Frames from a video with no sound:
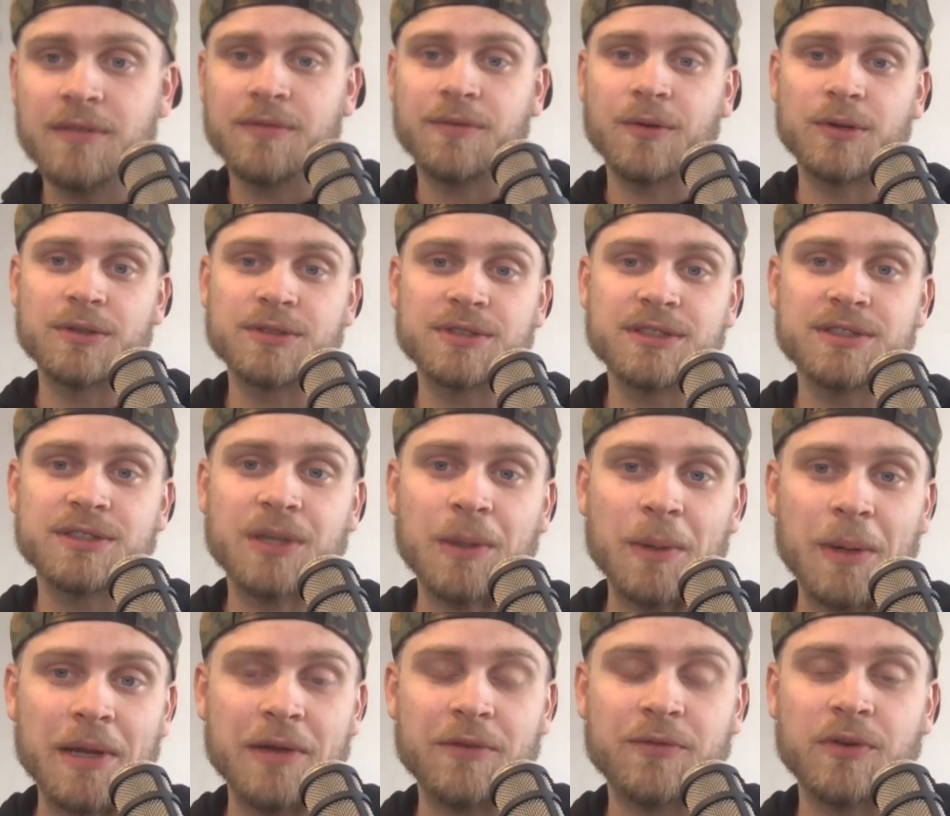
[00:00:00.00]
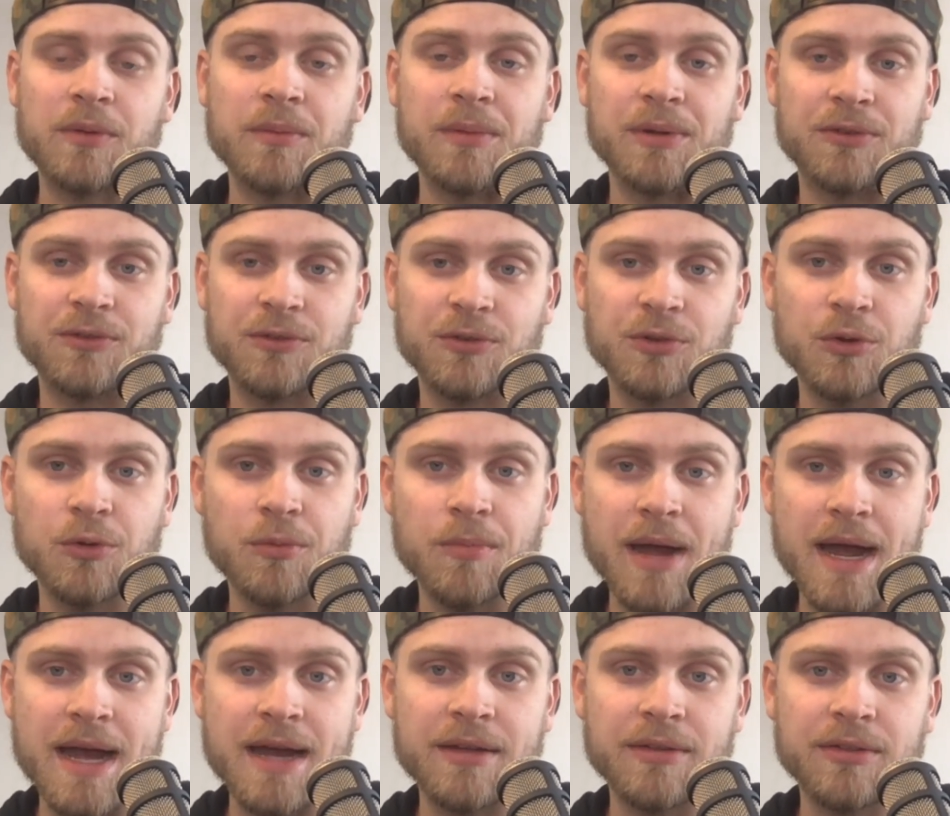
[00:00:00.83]
versus going from a 2
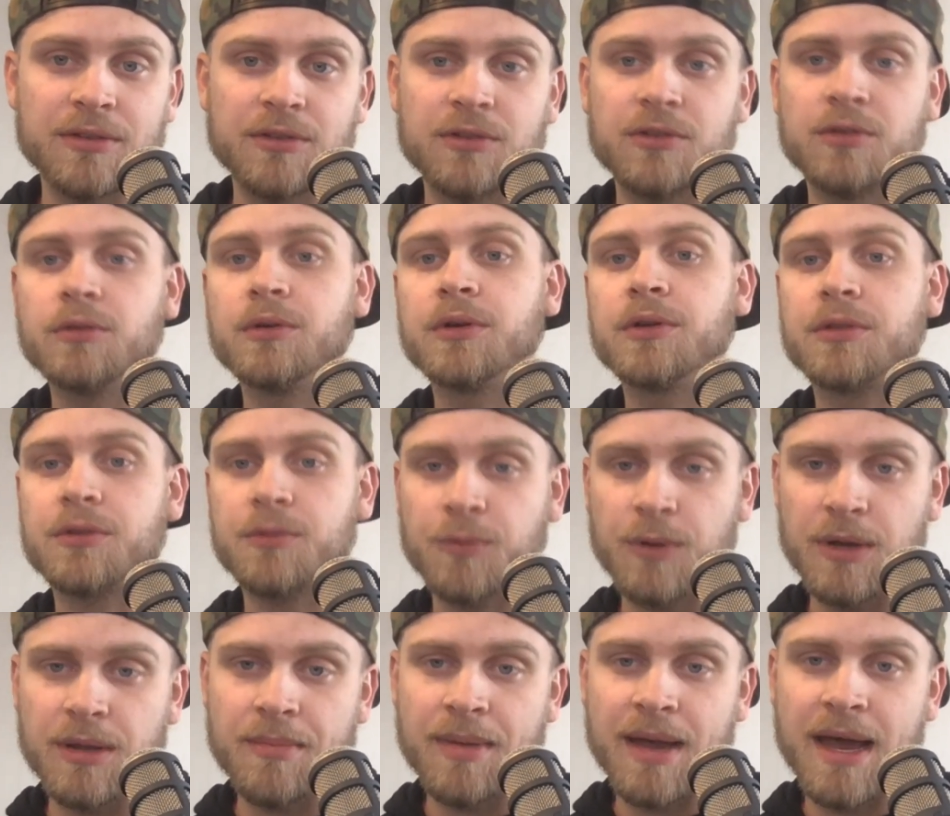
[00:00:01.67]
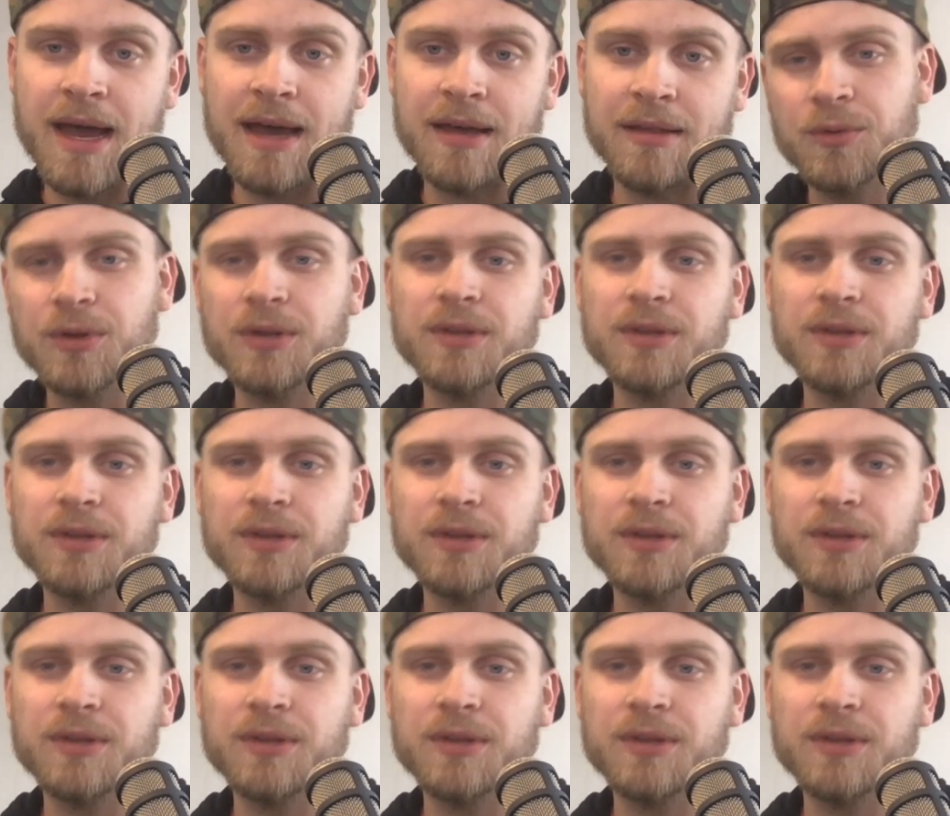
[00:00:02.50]
bath to a 3 bath,